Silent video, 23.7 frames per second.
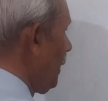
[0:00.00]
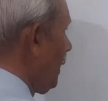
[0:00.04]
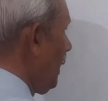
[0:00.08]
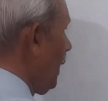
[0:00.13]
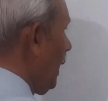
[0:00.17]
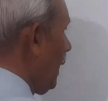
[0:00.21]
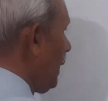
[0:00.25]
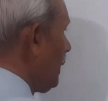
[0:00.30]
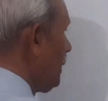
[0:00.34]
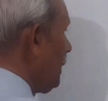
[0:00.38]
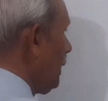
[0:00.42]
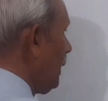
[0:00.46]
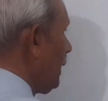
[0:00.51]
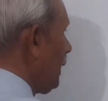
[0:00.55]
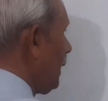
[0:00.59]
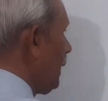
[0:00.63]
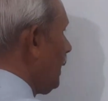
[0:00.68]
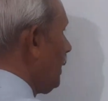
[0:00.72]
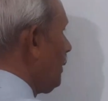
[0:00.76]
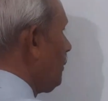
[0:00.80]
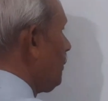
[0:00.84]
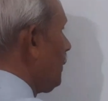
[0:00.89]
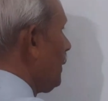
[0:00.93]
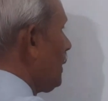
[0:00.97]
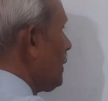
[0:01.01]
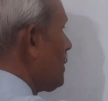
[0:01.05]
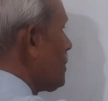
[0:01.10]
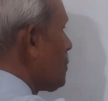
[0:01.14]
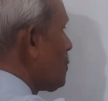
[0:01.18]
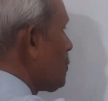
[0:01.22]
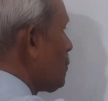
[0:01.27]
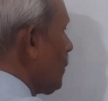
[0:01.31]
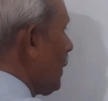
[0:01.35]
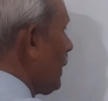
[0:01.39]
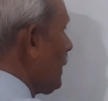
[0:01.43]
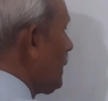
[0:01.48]
And here again, when
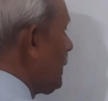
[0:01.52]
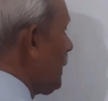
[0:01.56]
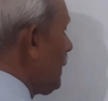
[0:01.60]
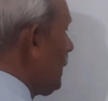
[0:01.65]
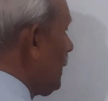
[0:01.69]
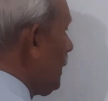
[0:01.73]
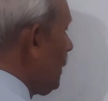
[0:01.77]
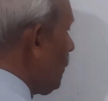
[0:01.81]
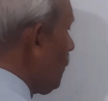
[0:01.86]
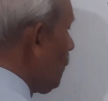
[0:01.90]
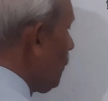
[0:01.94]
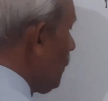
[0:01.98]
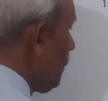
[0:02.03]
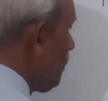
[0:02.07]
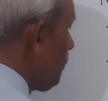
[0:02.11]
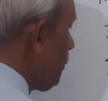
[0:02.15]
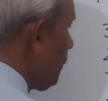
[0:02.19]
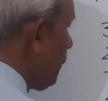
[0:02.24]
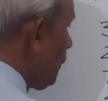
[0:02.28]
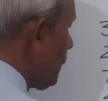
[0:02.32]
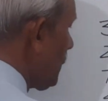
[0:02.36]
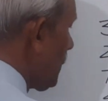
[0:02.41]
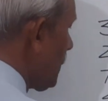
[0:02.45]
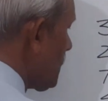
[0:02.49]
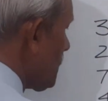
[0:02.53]
it's 20, we put a